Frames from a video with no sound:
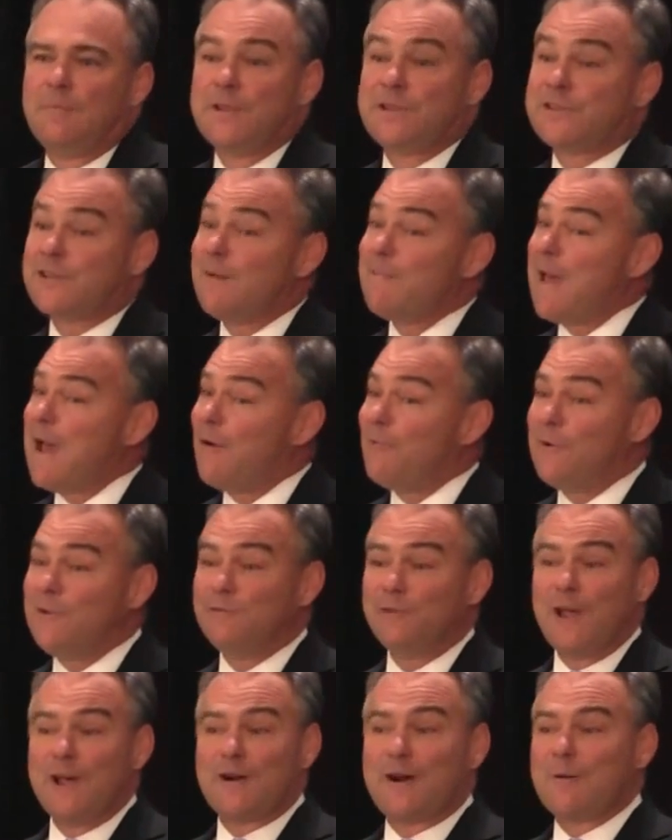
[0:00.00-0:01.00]
But somehow
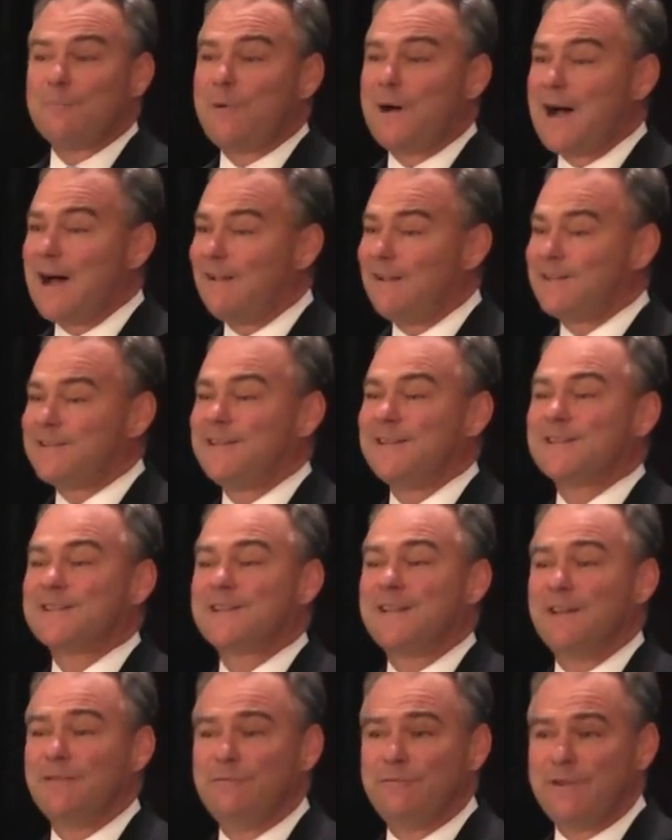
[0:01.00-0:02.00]
we've let our
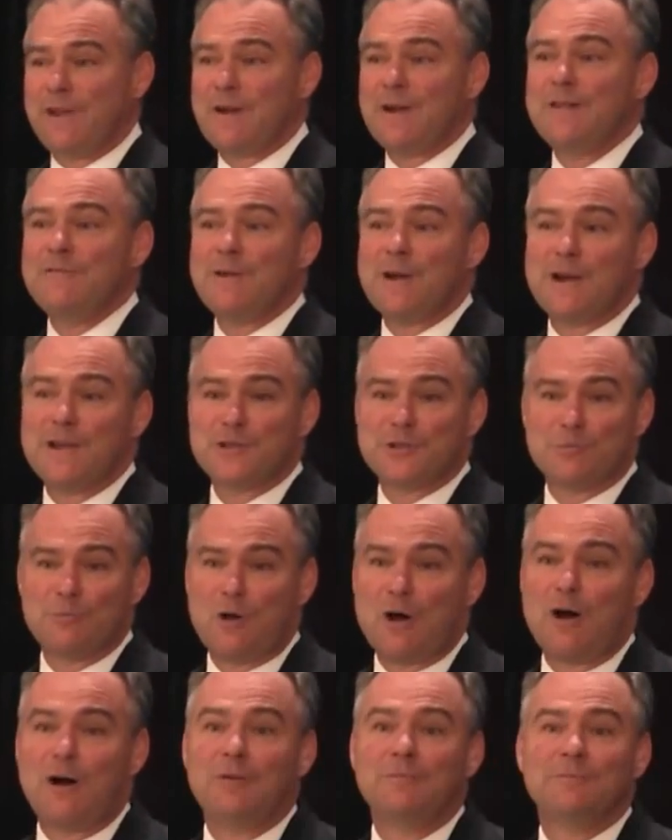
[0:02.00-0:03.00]
politics get very, very
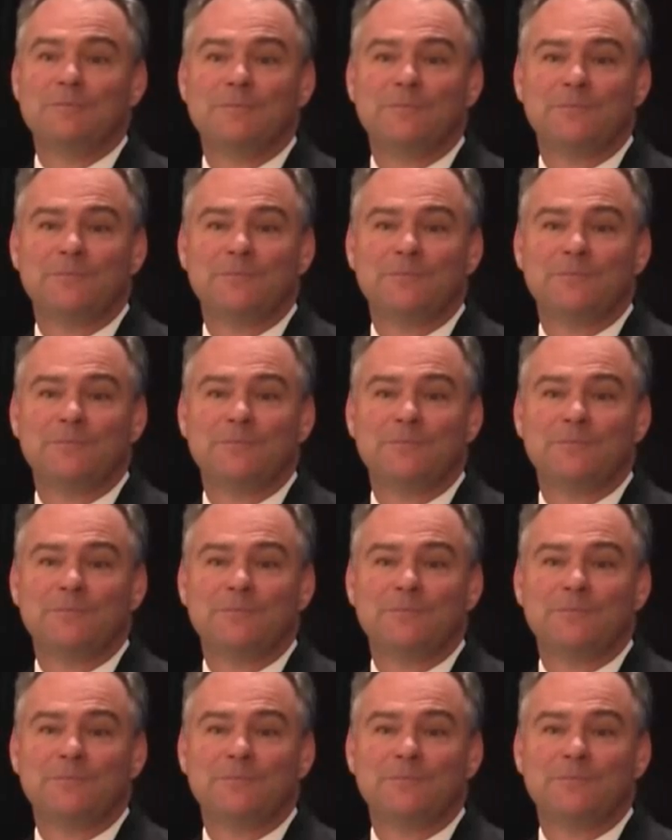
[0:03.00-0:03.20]
small,